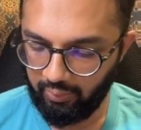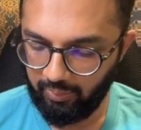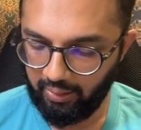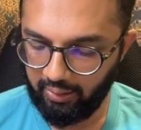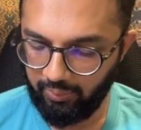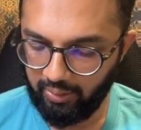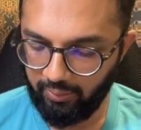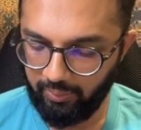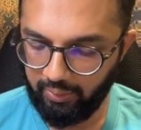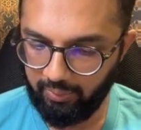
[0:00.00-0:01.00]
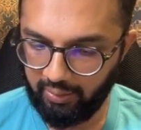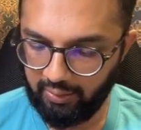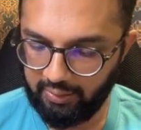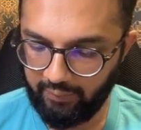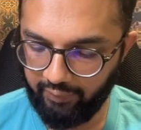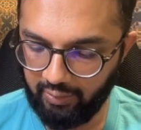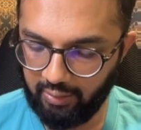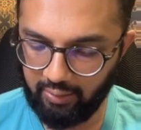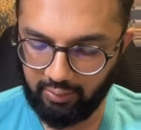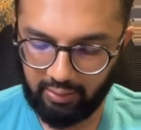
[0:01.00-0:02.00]
21 over 27,
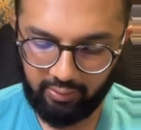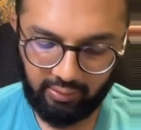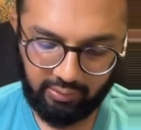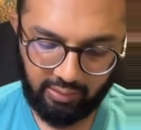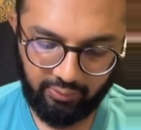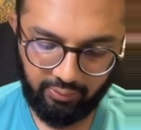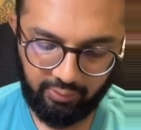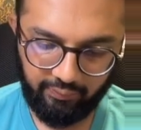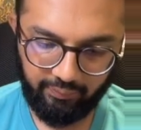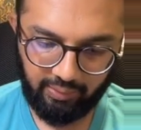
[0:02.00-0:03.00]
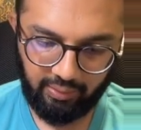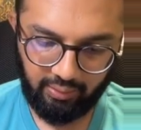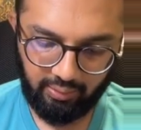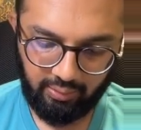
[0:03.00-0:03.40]
and I think that should give me